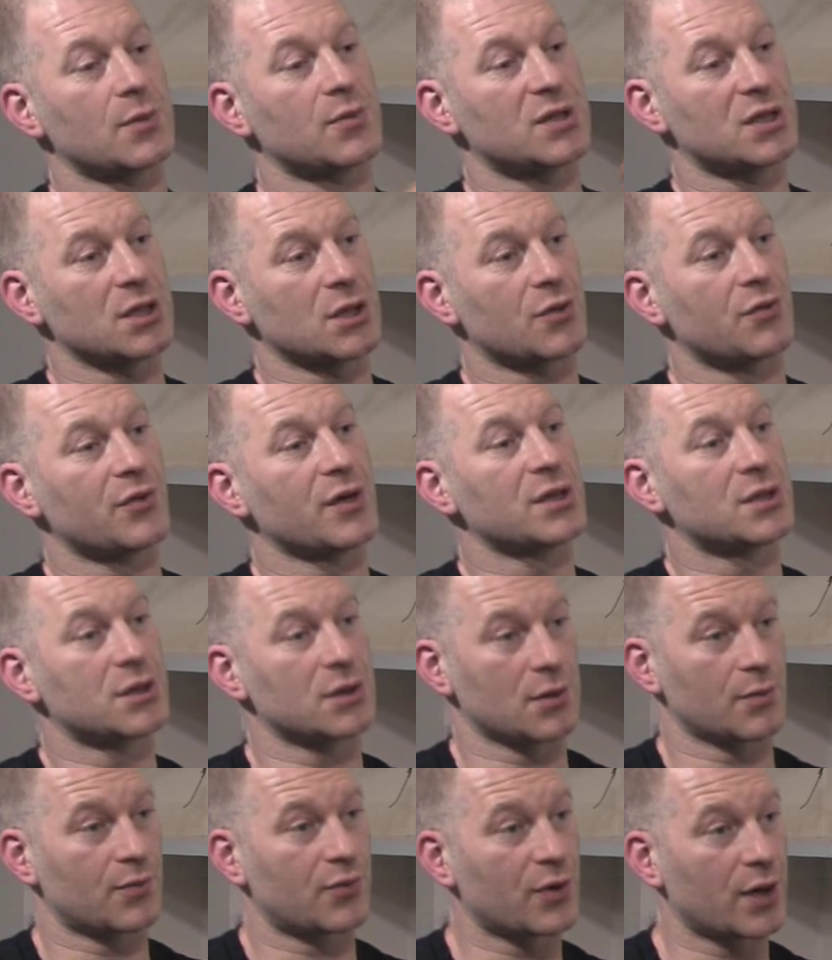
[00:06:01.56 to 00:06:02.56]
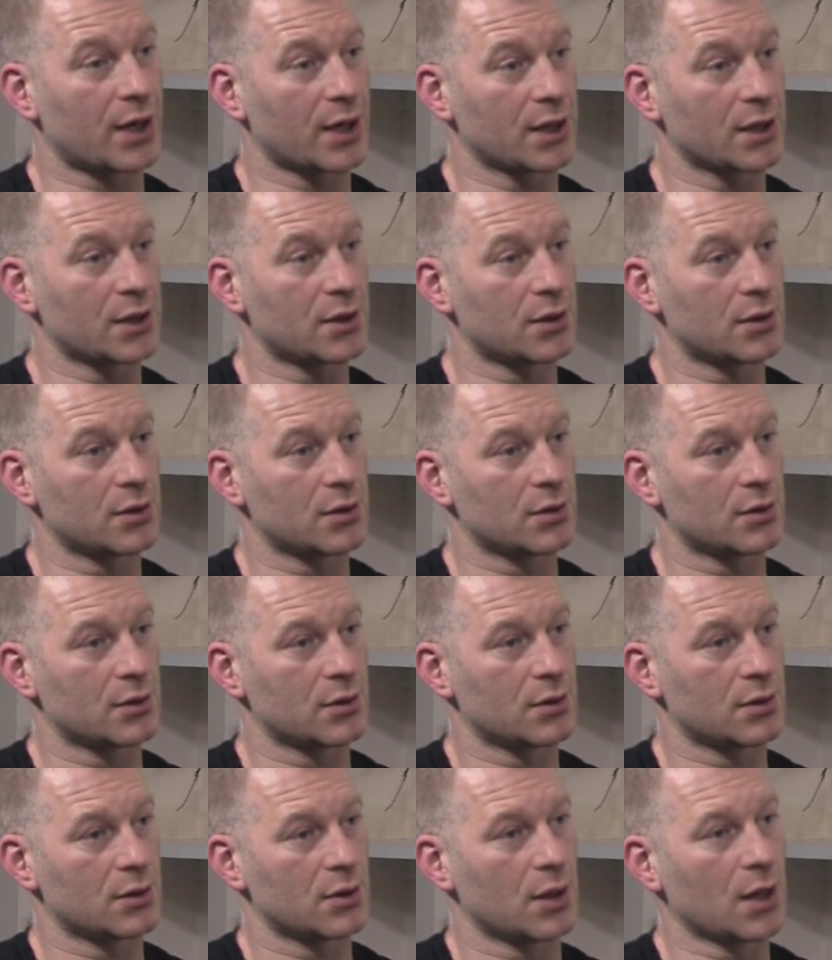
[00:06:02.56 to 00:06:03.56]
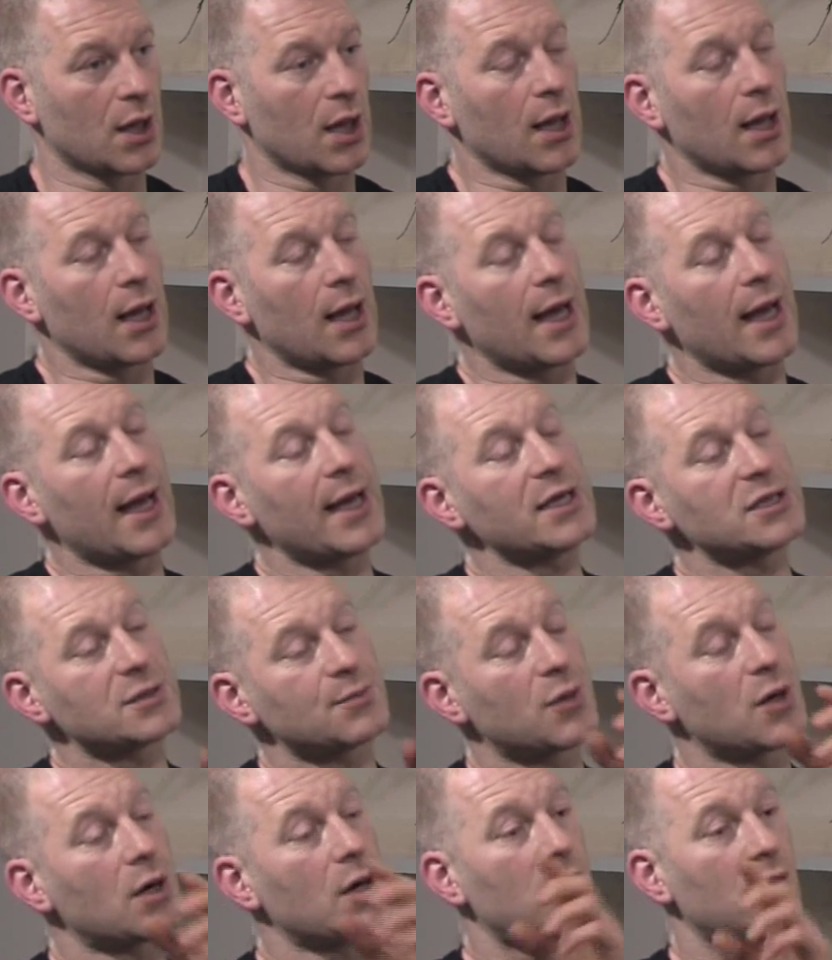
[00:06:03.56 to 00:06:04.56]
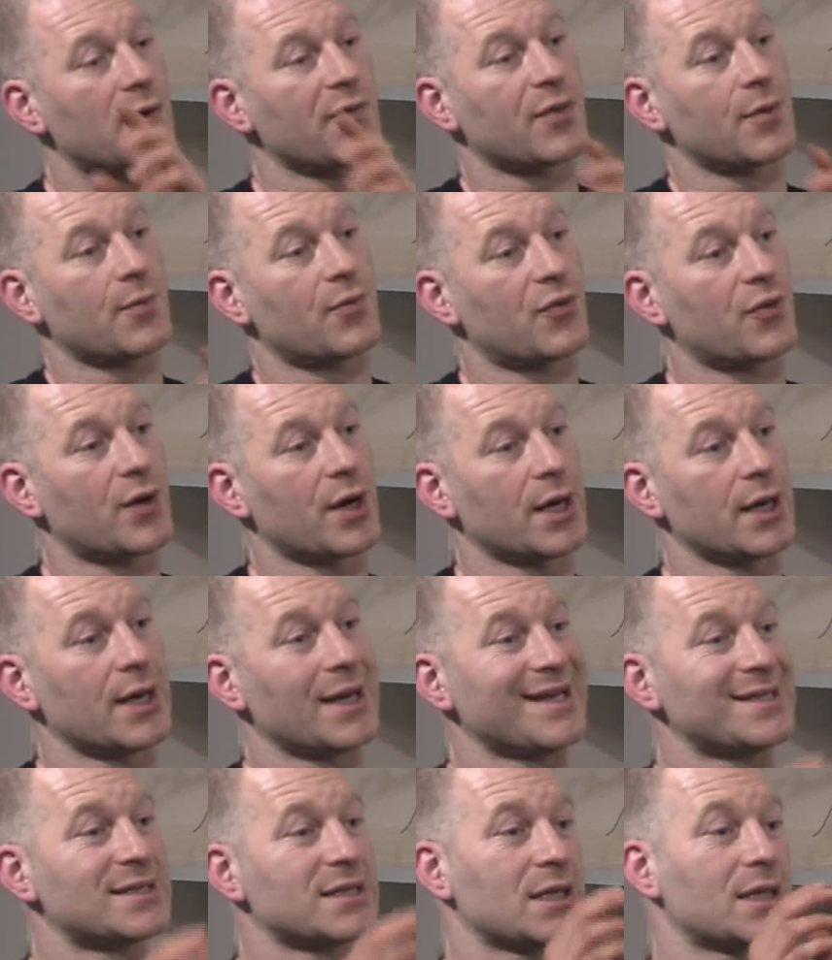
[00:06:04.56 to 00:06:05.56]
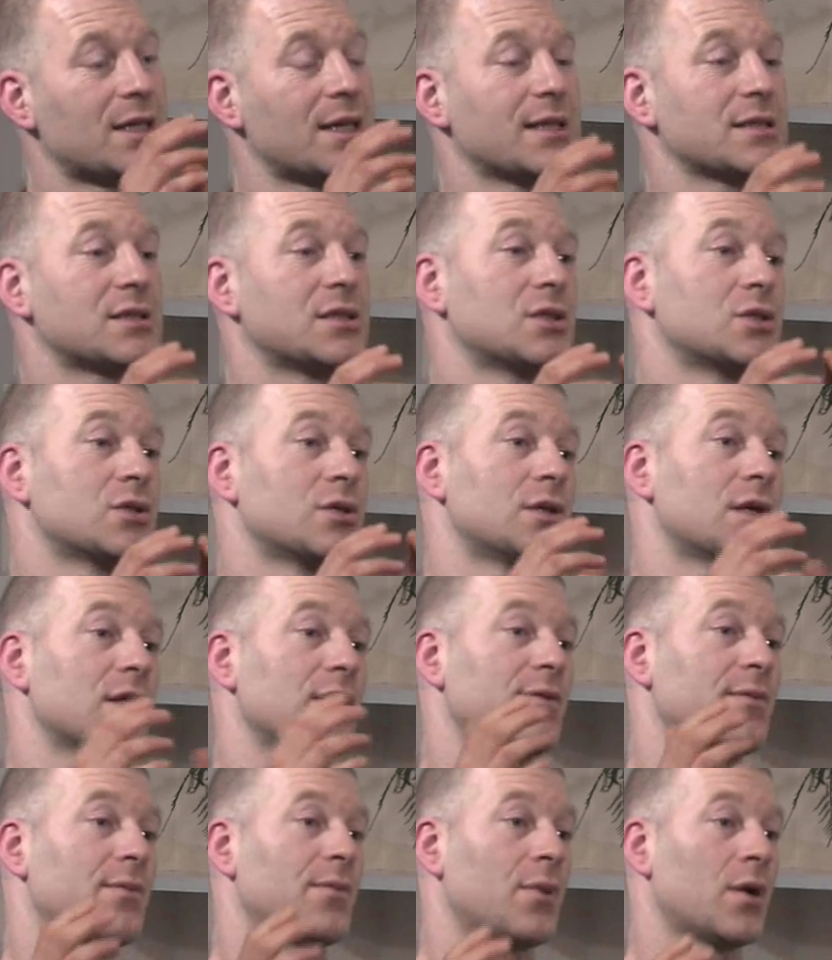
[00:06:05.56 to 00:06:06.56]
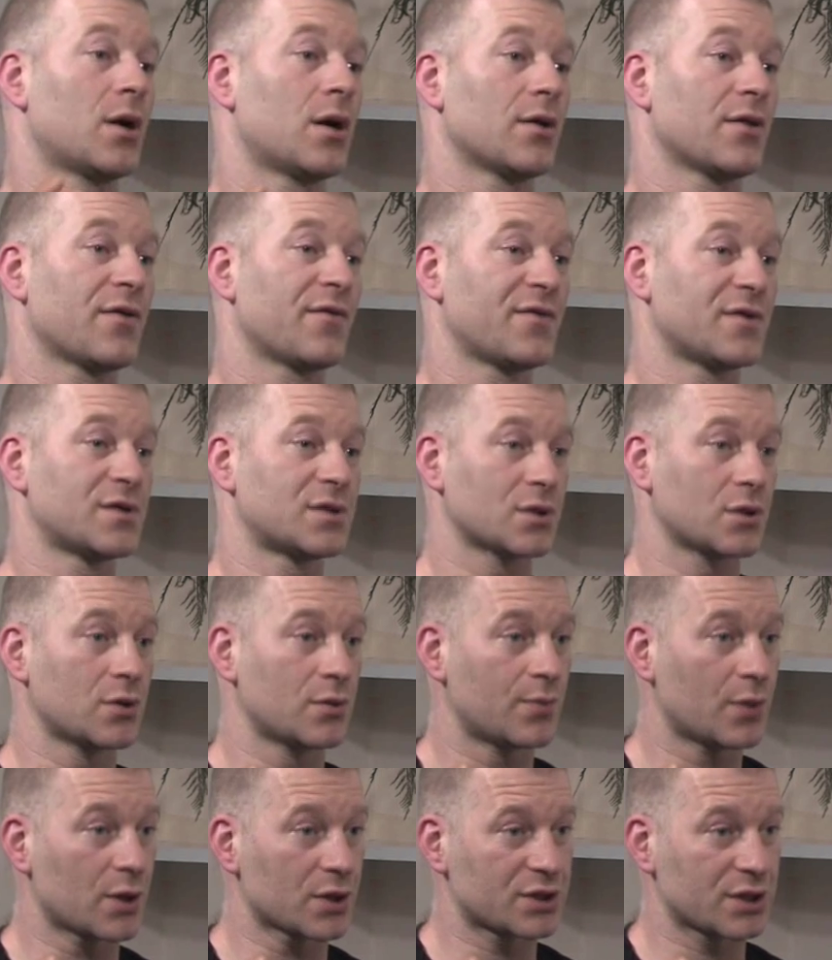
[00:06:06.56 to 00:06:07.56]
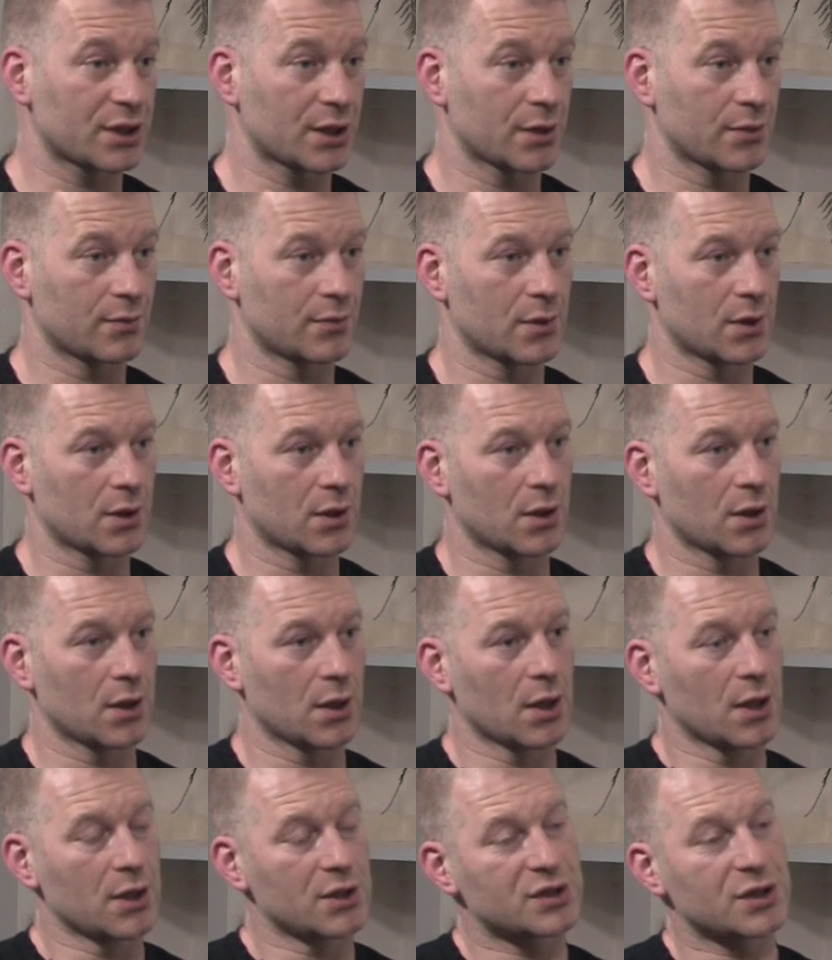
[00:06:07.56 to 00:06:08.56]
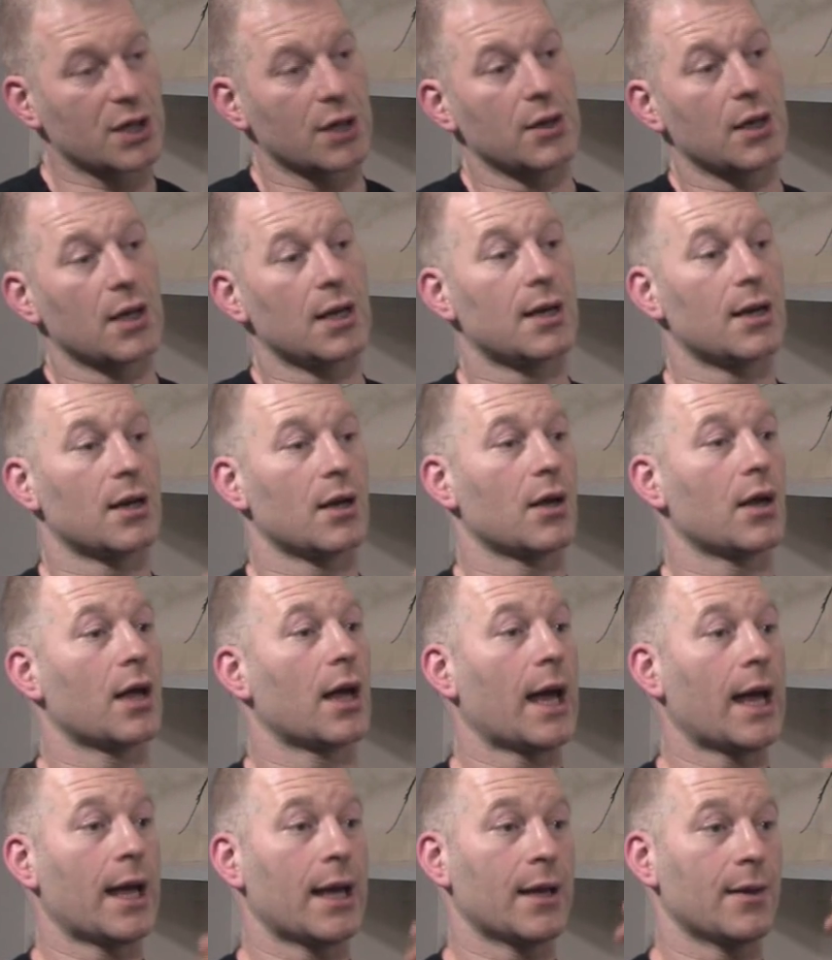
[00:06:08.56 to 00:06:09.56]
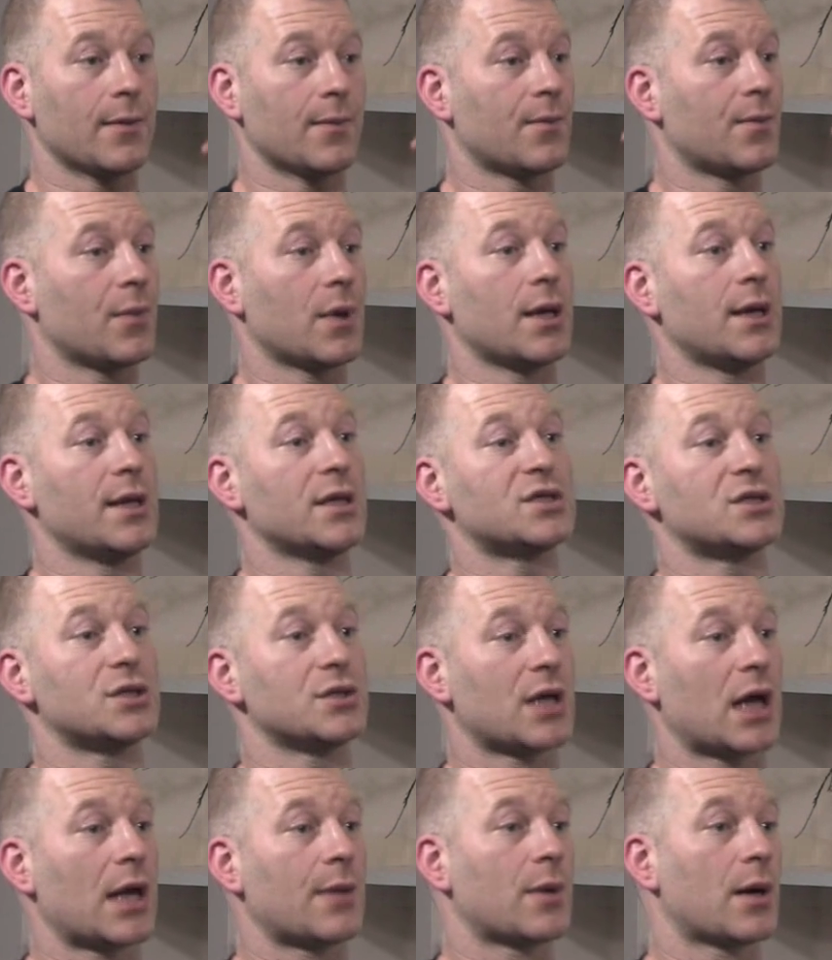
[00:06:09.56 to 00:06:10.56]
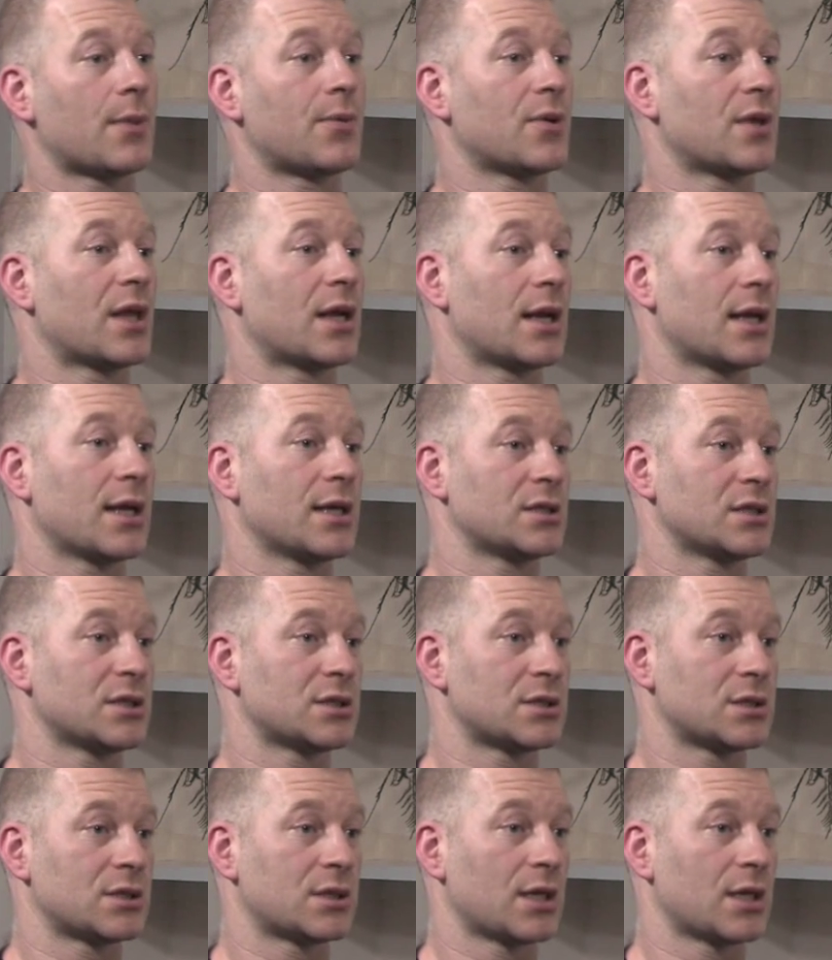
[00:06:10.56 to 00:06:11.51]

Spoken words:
in a particular region of the brain, each part of the brain is connected to another part of the physical body. So an issue came up in that lady's